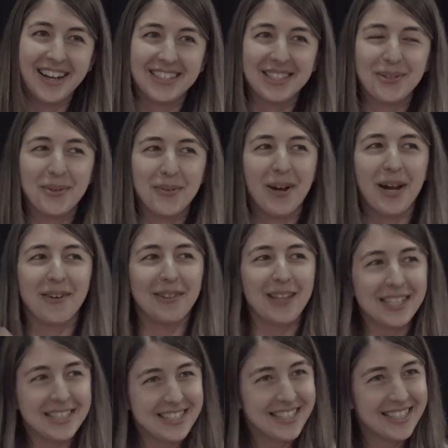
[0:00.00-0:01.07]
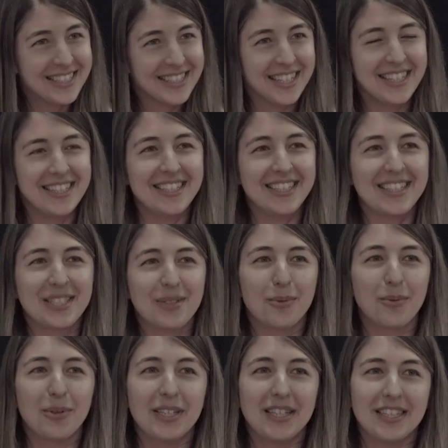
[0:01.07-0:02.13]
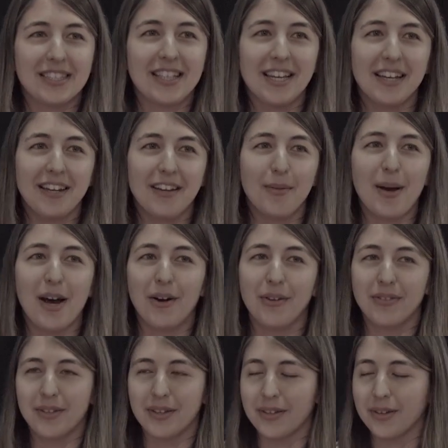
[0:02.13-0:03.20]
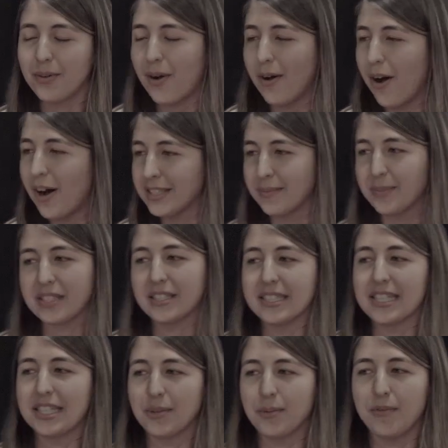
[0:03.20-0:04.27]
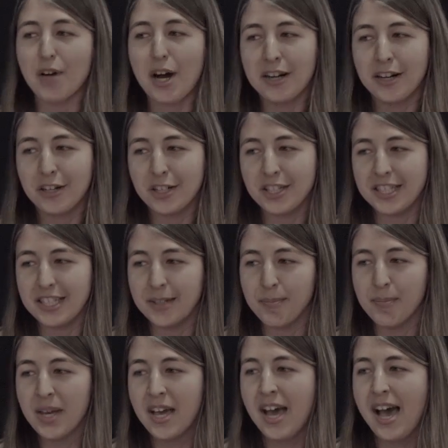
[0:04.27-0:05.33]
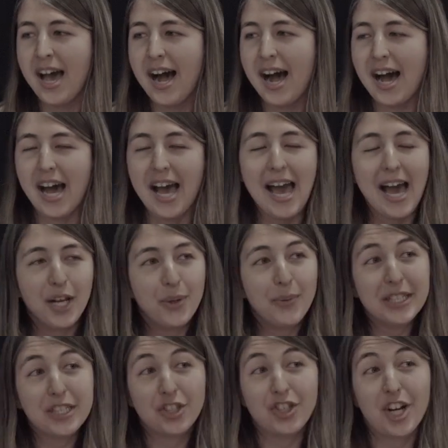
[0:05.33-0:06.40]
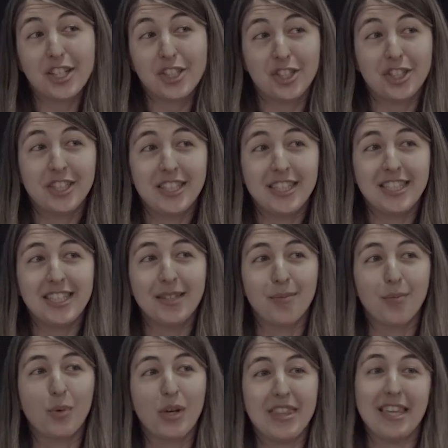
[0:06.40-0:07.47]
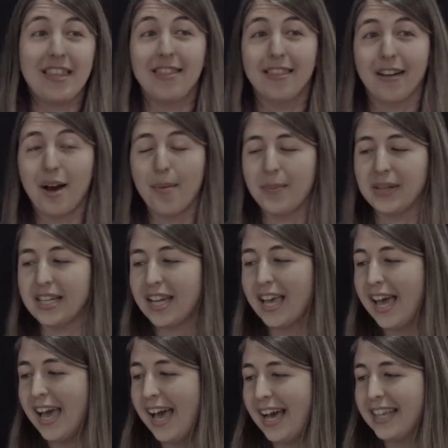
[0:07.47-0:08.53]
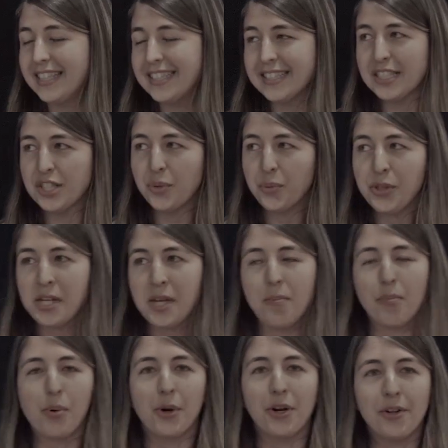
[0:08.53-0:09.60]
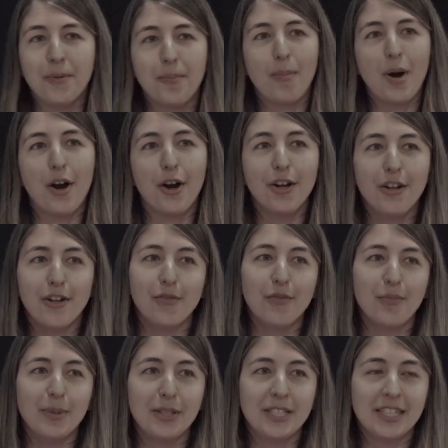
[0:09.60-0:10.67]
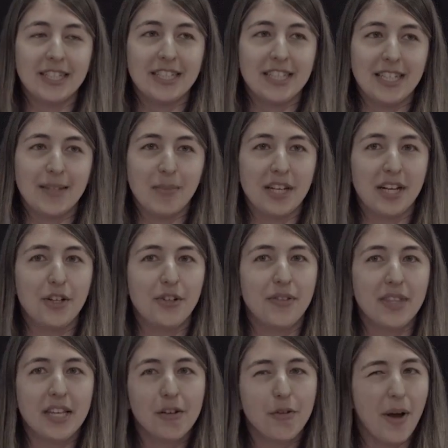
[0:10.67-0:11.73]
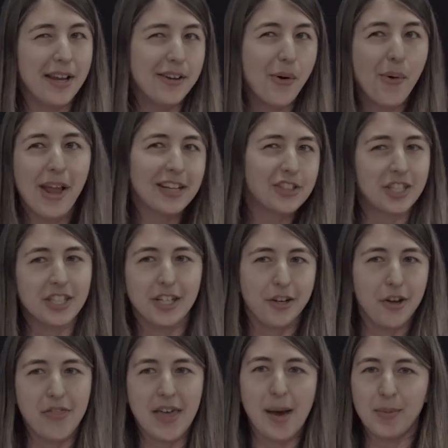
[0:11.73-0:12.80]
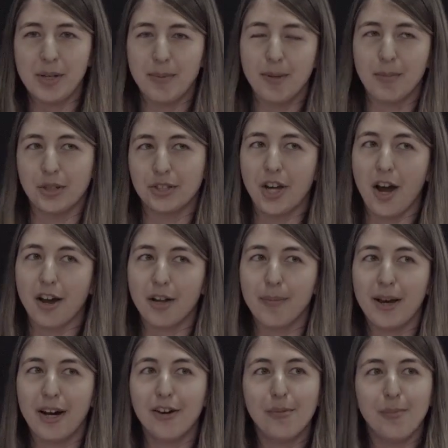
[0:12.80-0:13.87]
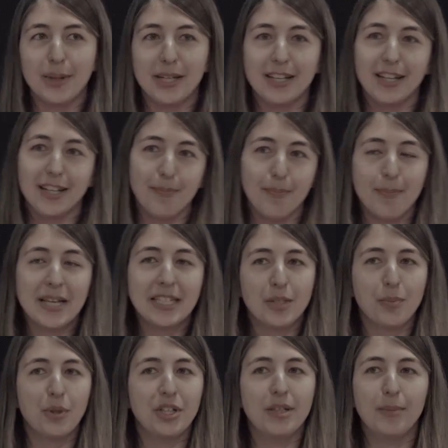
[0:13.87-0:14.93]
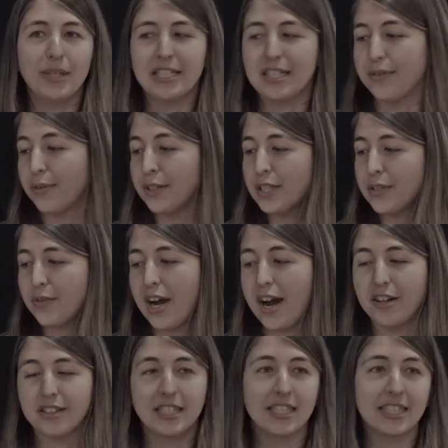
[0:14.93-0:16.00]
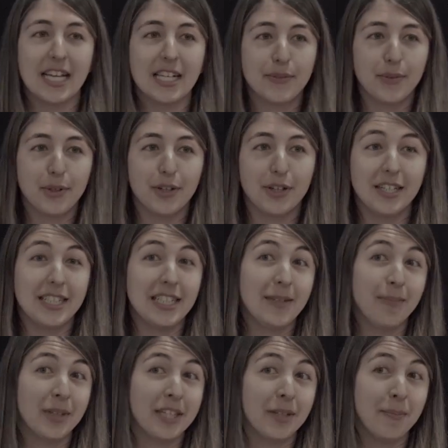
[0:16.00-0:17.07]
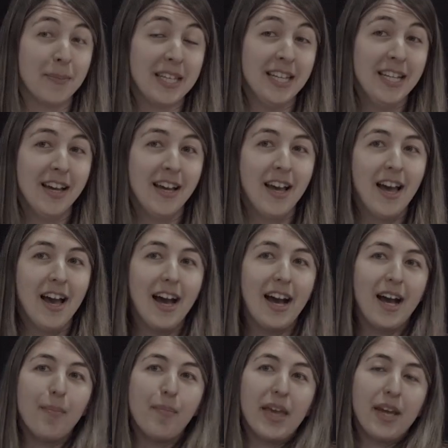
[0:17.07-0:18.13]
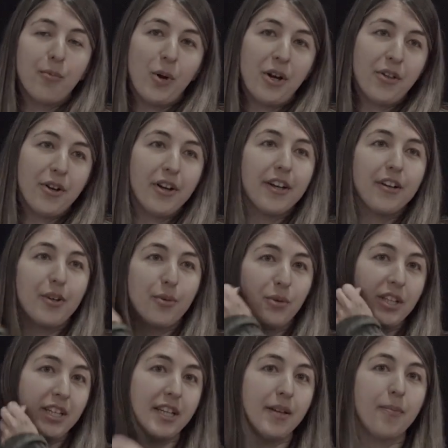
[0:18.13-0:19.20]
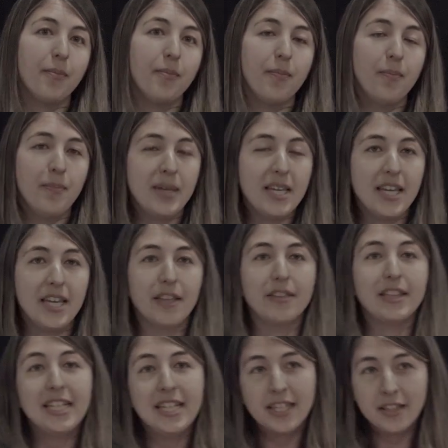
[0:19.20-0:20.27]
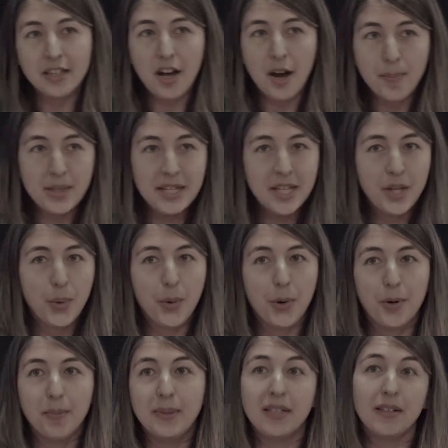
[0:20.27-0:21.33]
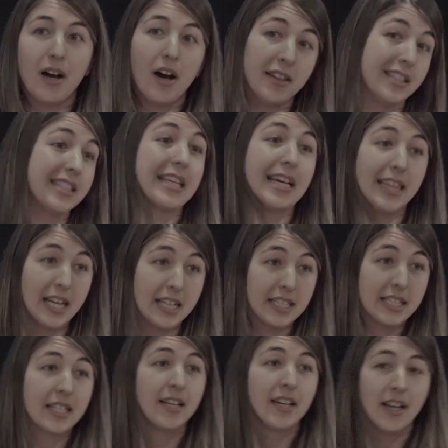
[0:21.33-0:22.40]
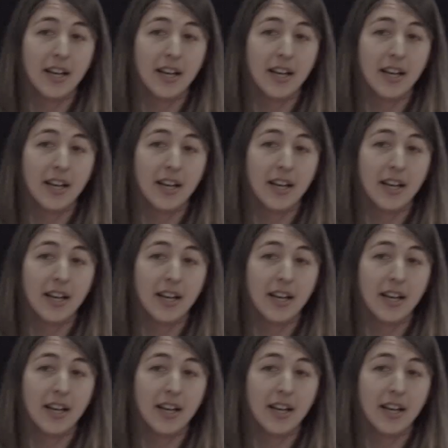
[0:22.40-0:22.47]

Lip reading: So we've hired lots of data scientists. We're really excited about the awesome skill sets we've got on our team. How do we structure the team within the company? And this is a really important part of building a team that I think I don't actually hear that many people talk about, but it makes a pretty big difference for how successful a team can be and whether it'll really be leading the company or be on the sidelines.